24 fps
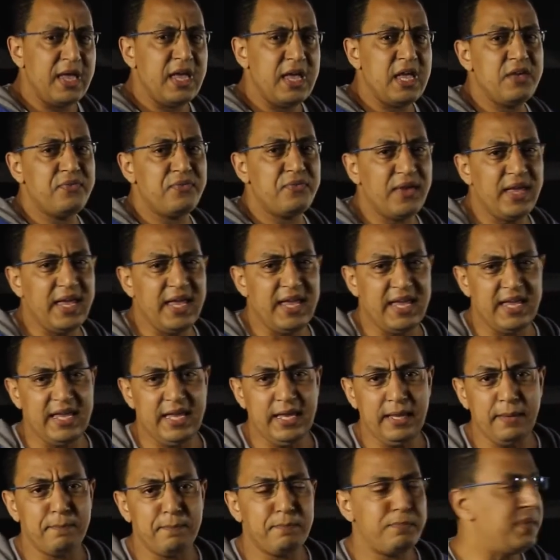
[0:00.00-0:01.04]
if
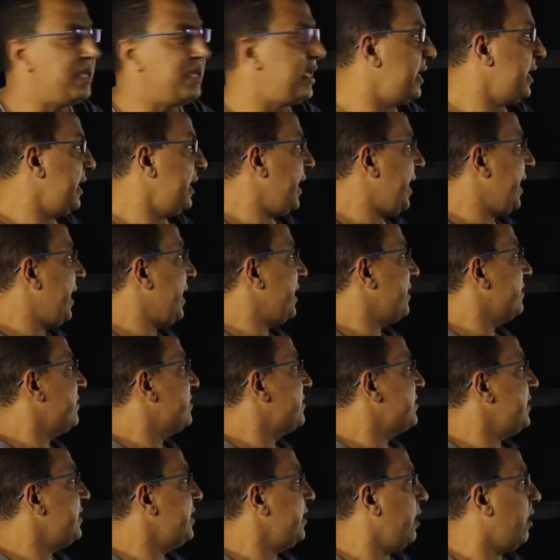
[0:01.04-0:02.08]
A, B, and
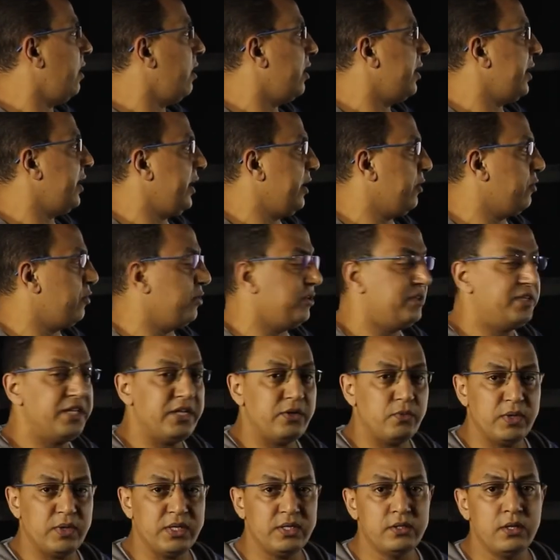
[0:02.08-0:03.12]
C are in
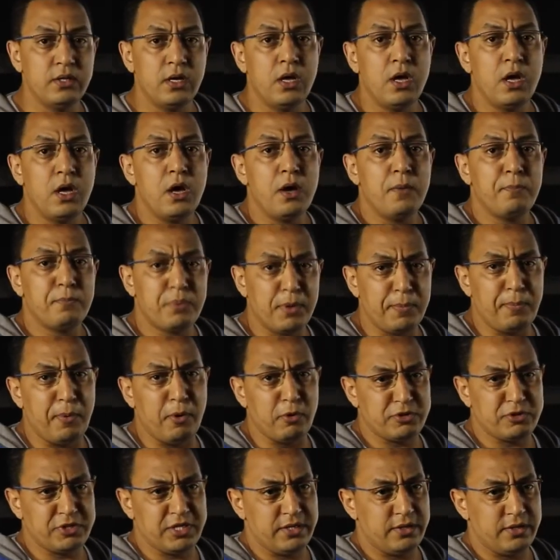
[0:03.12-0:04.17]
continued
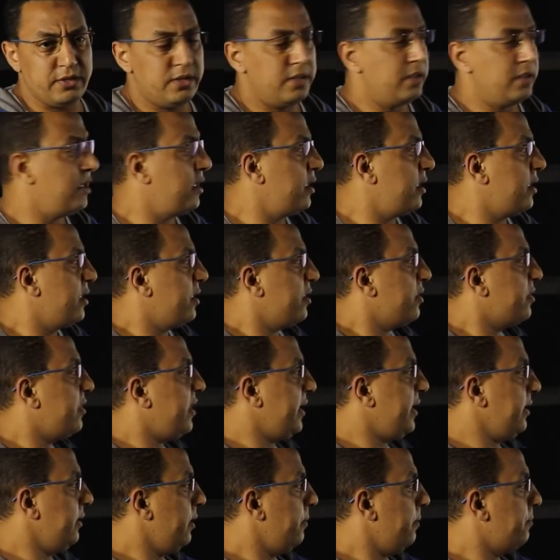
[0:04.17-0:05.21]
proportion,
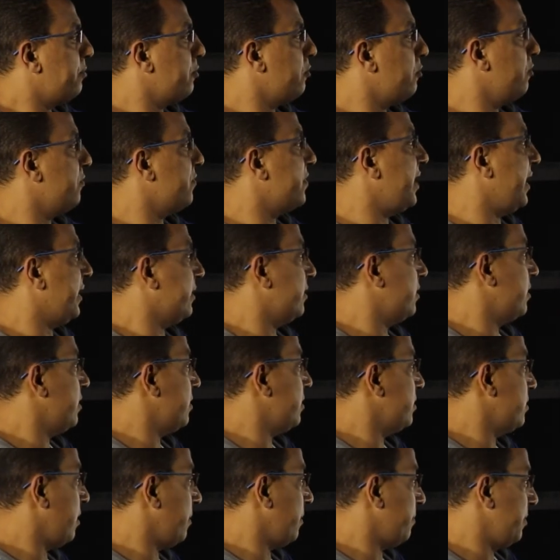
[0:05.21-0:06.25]
then prove
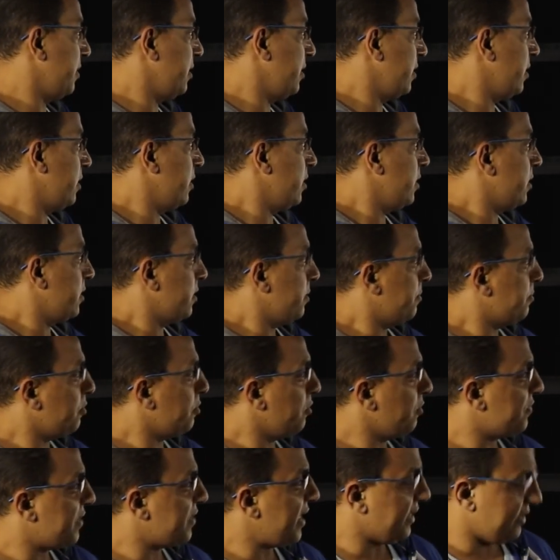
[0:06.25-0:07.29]
that. Now,
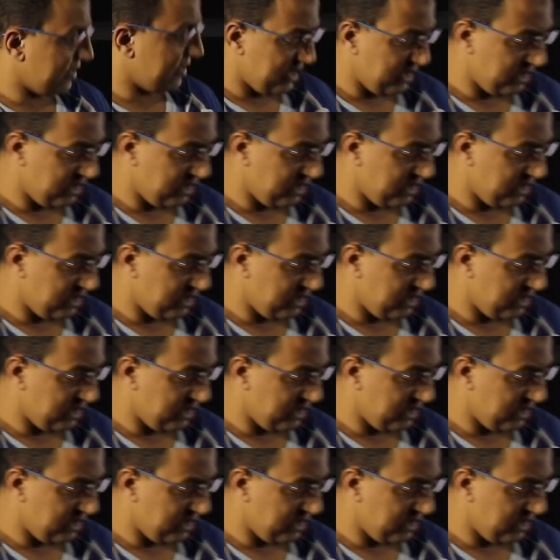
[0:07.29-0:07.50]
prove that